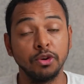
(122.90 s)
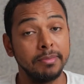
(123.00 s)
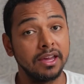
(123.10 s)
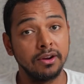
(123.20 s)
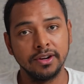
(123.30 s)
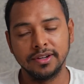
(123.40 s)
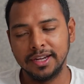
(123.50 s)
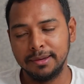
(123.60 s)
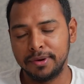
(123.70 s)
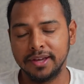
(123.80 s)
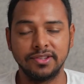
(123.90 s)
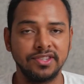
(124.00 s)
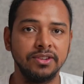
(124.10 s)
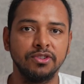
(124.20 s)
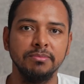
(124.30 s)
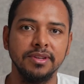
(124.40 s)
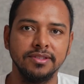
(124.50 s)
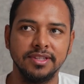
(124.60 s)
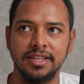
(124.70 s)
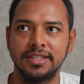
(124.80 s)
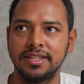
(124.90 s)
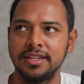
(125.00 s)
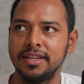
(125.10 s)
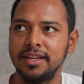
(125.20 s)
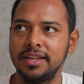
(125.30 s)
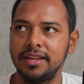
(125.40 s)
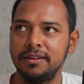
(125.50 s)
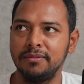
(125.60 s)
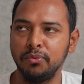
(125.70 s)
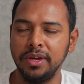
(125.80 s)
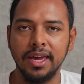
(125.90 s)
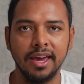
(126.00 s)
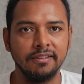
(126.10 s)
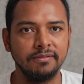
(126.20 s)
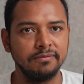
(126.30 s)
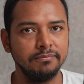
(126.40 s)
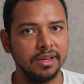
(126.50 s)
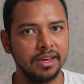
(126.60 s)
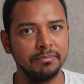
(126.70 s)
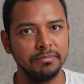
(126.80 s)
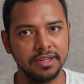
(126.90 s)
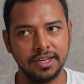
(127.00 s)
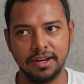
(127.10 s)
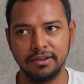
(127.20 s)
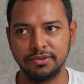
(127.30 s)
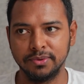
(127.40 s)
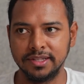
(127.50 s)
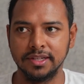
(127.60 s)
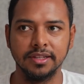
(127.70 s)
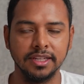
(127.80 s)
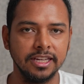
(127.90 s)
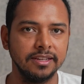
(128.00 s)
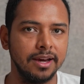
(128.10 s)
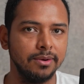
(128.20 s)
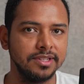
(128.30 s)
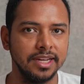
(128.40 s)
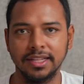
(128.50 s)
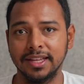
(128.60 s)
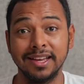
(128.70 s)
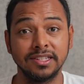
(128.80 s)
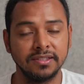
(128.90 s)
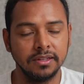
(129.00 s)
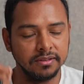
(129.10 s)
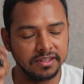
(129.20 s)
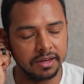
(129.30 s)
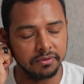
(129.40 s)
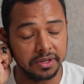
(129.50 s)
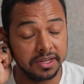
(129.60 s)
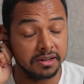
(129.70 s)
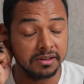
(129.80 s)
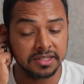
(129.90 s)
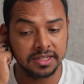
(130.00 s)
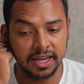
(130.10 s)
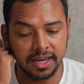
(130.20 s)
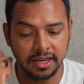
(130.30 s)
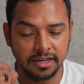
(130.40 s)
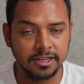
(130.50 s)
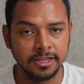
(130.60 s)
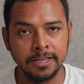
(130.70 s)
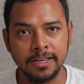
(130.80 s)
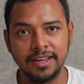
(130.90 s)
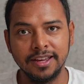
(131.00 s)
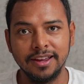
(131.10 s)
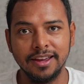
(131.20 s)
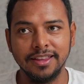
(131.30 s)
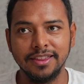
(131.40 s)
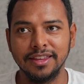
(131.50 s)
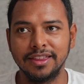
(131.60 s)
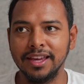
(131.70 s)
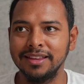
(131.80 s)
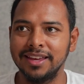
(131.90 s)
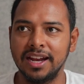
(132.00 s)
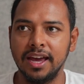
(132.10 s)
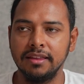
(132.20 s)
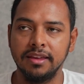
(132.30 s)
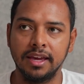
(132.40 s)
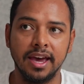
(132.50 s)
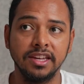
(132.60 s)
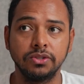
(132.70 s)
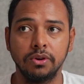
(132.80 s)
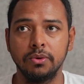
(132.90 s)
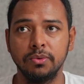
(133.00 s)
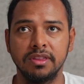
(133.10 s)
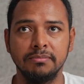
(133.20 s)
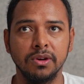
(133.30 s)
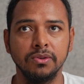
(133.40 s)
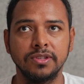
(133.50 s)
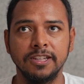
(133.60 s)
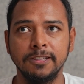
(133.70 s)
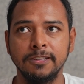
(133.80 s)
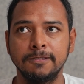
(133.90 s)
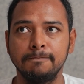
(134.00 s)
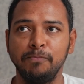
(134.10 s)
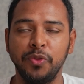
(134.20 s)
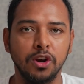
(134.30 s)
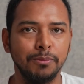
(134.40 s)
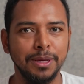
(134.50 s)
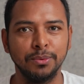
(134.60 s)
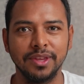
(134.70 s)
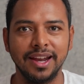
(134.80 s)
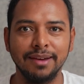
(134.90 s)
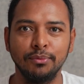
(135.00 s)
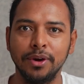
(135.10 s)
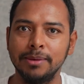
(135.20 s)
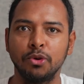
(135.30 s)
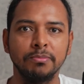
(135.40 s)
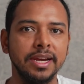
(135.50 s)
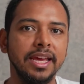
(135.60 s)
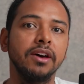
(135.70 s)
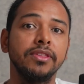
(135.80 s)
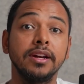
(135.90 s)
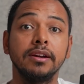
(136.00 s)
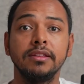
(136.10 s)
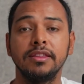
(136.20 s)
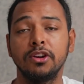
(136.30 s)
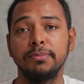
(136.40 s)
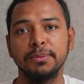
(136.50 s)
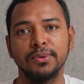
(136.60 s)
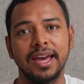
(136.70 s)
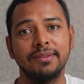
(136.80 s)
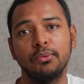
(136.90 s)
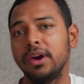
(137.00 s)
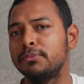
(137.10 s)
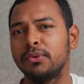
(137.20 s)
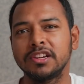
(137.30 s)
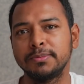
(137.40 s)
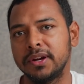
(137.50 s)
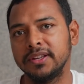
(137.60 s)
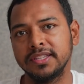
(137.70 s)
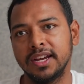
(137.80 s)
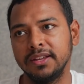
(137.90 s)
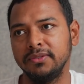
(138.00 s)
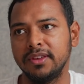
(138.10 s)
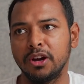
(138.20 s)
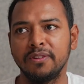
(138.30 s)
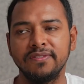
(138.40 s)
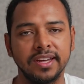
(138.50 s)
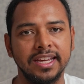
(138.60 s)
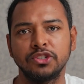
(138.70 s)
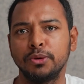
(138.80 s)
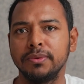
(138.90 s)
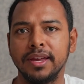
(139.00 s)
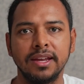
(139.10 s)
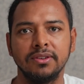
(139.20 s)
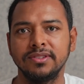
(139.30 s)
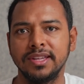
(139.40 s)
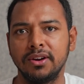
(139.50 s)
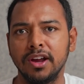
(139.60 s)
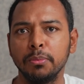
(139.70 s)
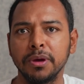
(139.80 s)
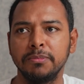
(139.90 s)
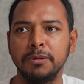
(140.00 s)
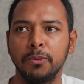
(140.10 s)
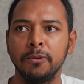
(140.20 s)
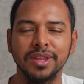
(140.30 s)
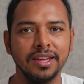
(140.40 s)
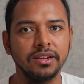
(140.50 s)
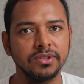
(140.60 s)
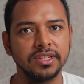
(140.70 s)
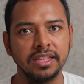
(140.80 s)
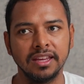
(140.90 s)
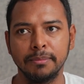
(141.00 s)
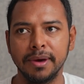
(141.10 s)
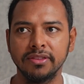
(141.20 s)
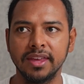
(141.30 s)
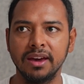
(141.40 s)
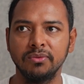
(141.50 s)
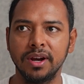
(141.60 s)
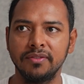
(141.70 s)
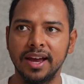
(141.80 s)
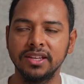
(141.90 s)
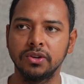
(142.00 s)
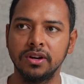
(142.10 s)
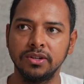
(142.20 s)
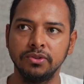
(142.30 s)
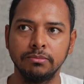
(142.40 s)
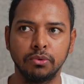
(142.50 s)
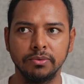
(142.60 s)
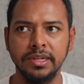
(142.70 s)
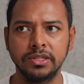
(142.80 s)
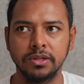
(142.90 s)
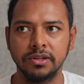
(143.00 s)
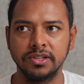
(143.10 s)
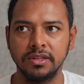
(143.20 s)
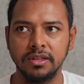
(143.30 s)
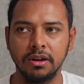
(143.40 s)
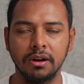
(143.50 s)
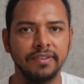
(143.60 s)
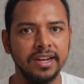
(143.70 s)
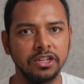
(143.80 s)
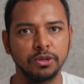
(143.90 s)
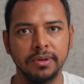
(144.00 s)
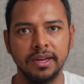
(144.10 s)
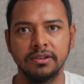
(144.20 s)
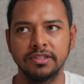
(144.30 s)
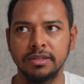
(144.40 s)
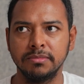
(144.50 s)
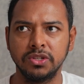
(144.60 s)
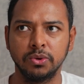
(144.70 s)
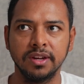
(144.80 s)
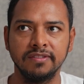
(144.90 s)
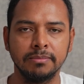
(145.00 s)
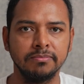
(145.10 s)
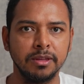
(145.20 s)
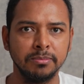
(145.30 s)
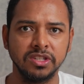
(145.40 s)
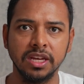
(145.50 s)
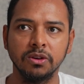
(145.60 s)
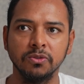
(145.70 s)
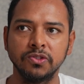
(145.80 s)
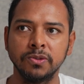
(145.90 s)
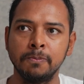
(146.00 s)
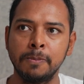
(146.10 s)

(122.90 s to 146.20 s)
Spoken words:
So, my current imposter syndrome is this: we have become millionaires recently, I would say in the last several years. And the thing that I think I struggle with the most is there are people that have way more money out there. There are people that have way more experience than I do. There are financial planners that are helping people. But the interesting thing about that, whenever I start doing more research, there are financial planners, the majority of them themselves